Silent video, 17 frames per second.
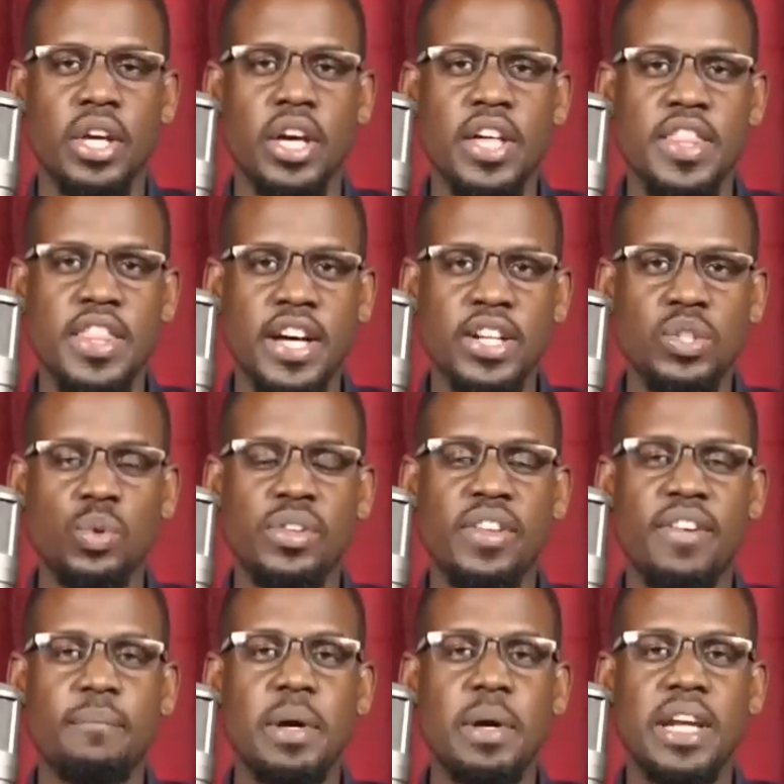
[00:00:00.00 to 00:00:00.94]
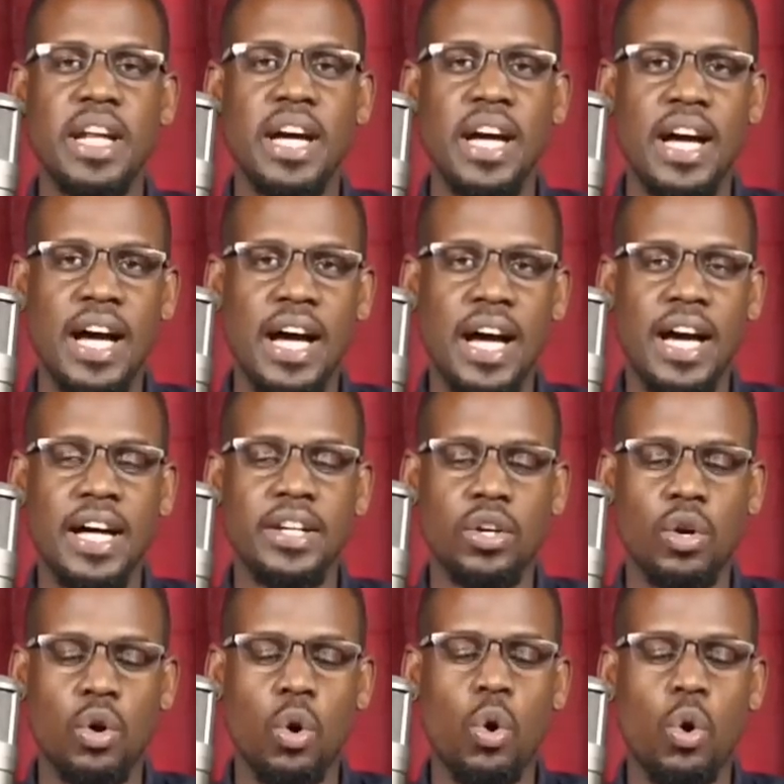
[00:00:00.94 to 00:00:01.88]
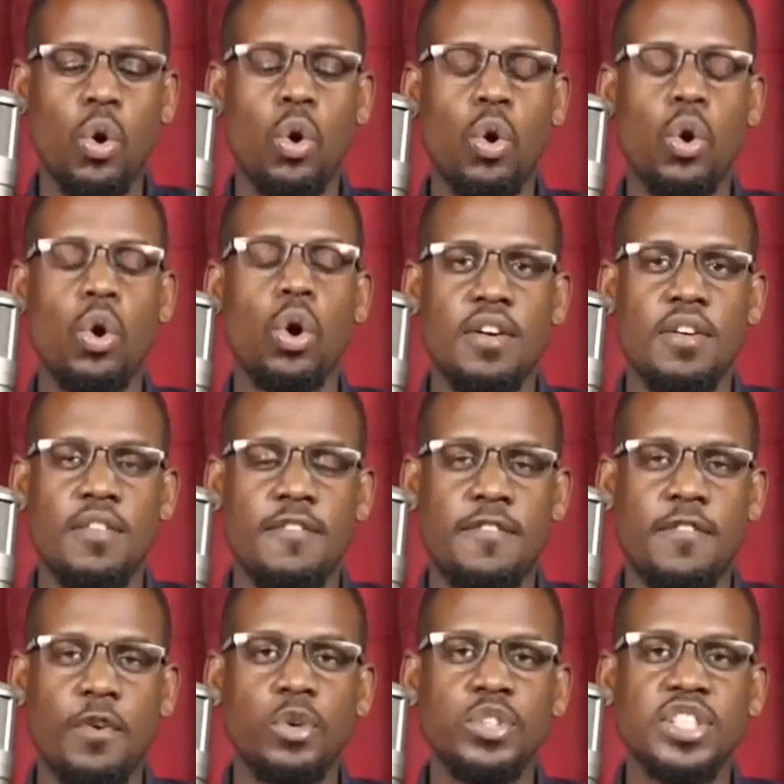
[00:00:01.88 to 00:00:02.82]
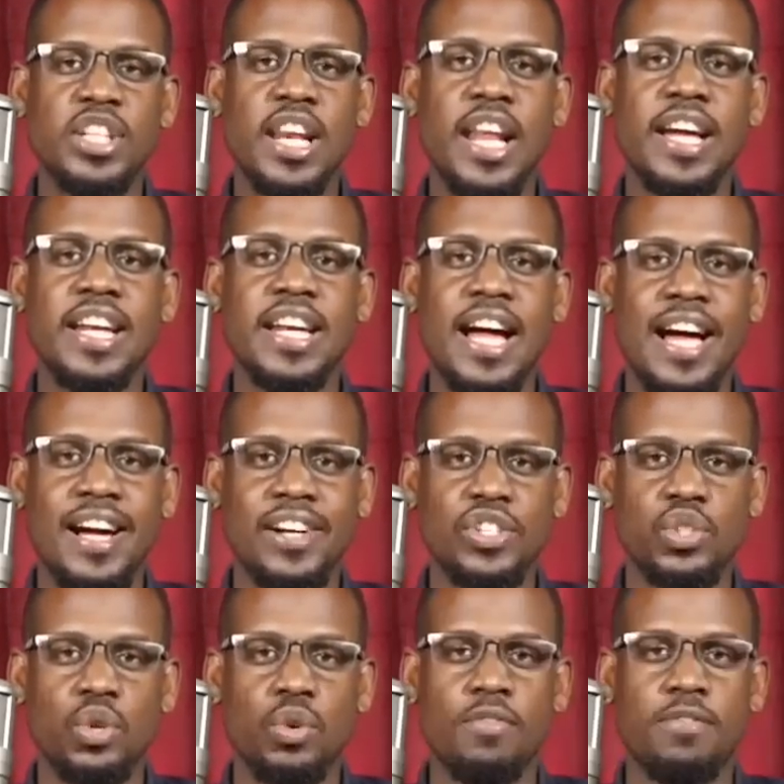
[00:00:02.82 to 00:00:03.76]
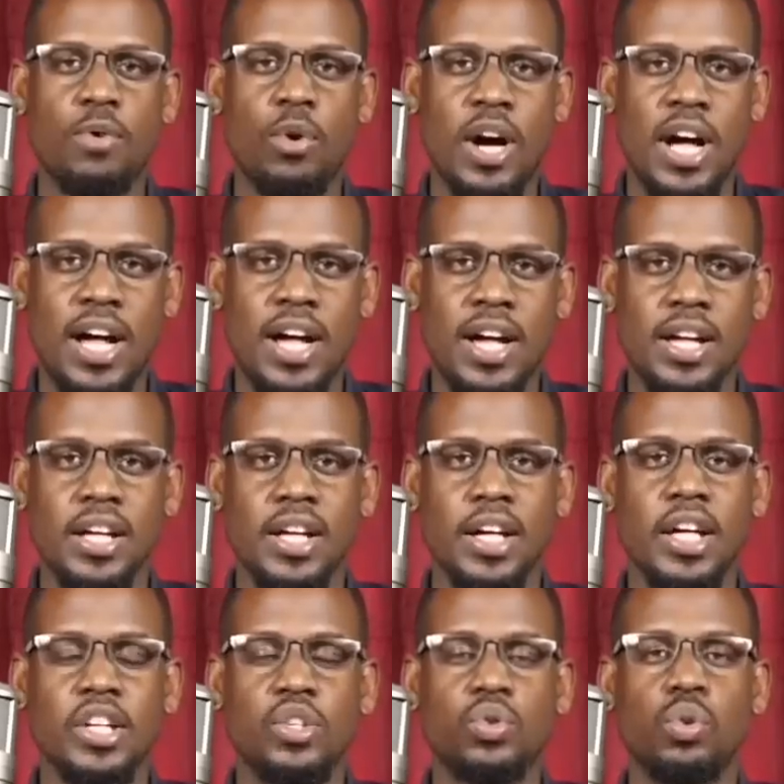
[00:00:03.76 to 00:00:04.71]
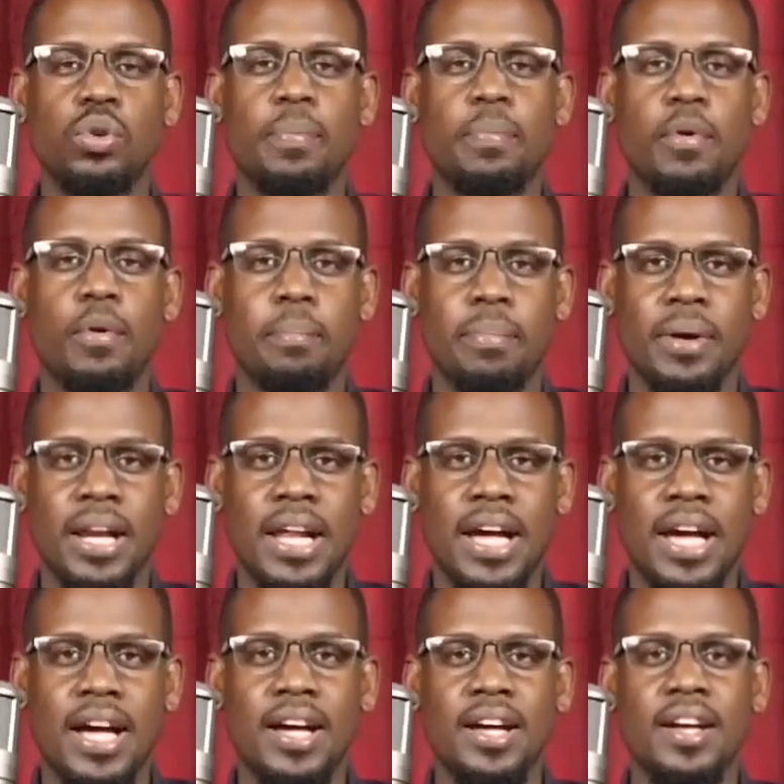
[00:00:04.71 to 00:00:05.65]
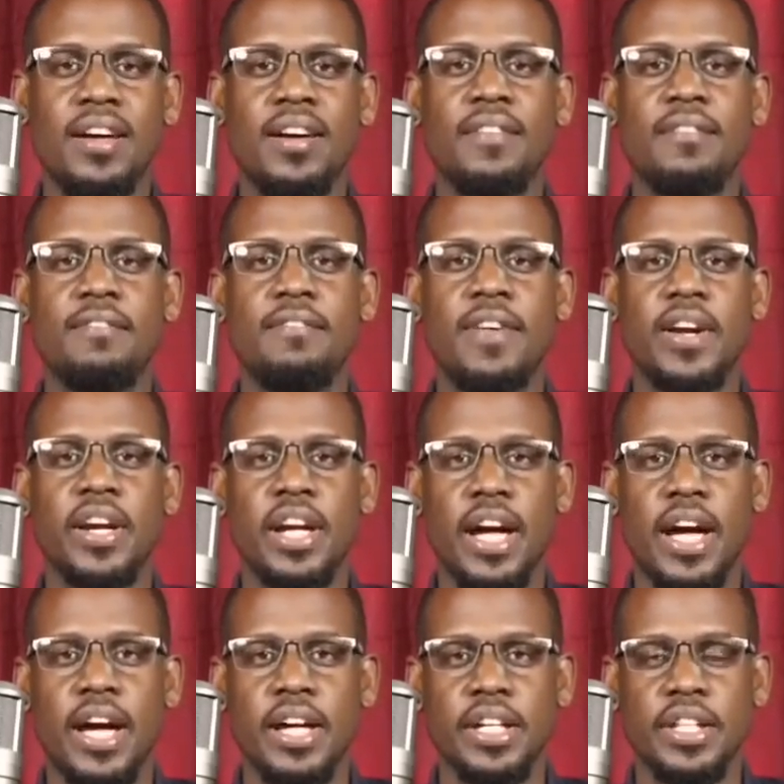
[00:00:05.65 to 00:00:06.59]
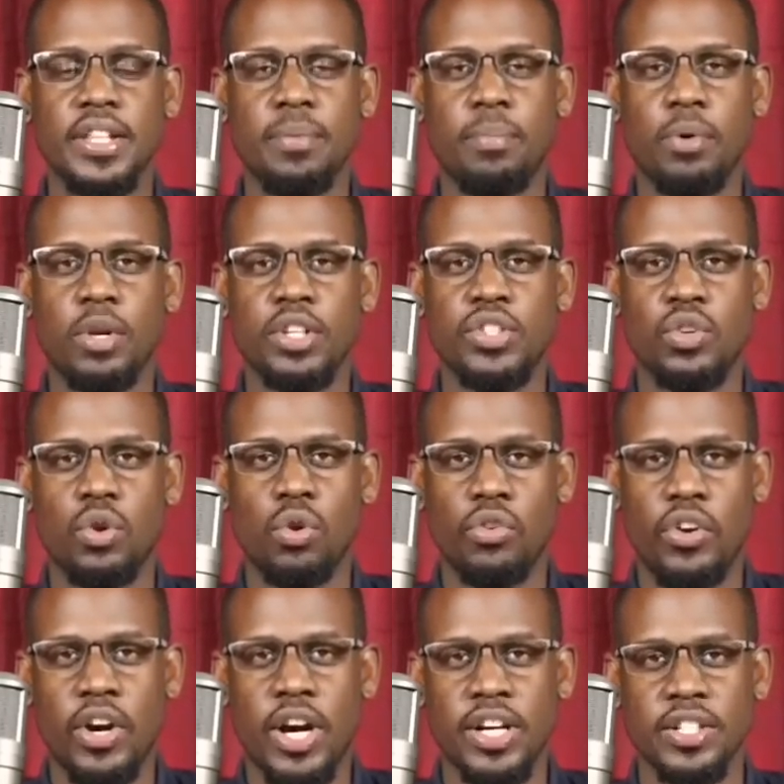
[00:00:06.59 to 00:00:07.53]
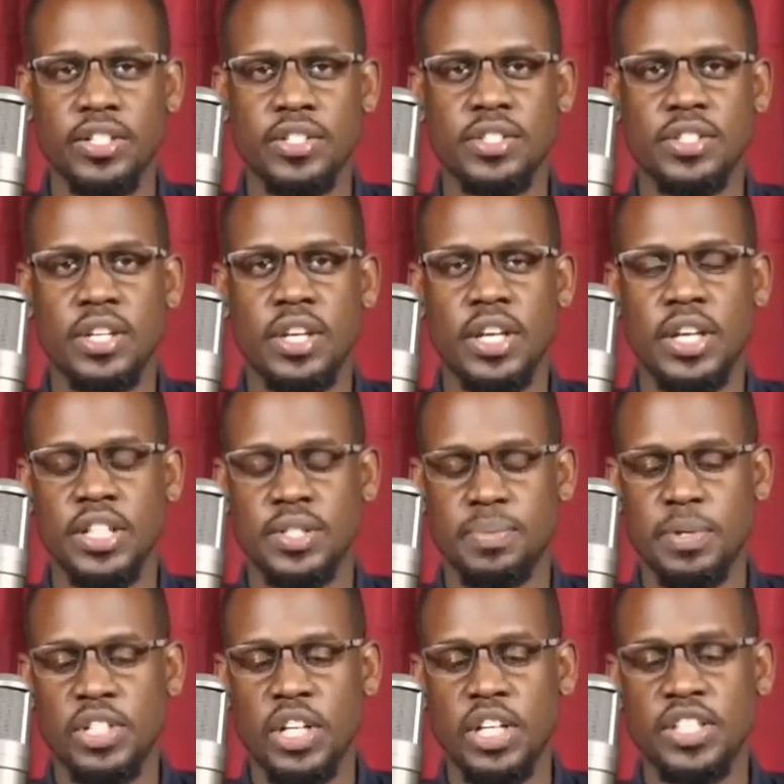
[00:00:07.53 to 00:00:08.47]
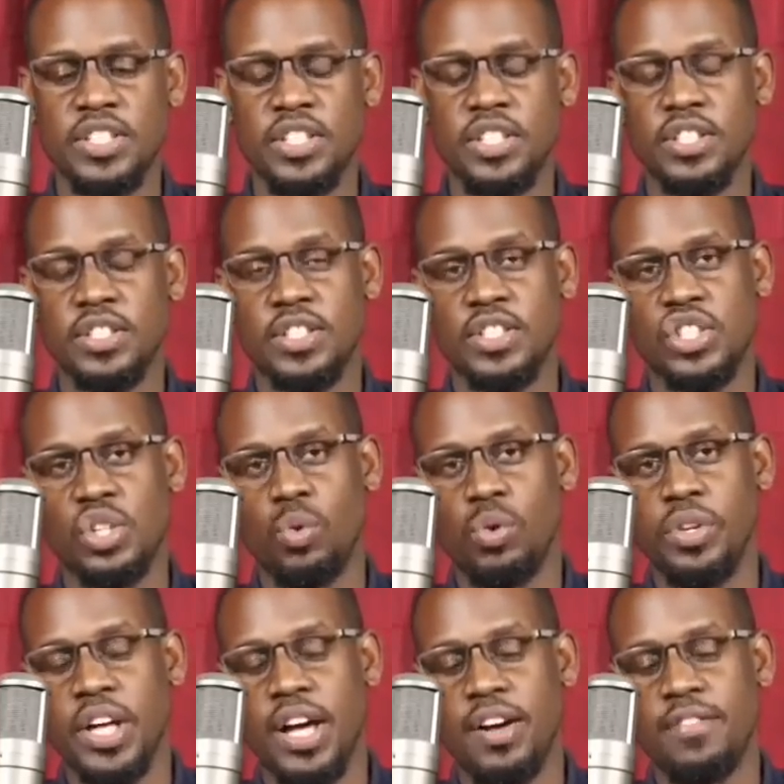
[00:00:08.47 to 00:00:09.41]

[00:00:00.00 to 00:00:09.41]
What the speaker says: That would have been hardcore frontline action for her, and it would propel her very high in the political ranks, especially since she would have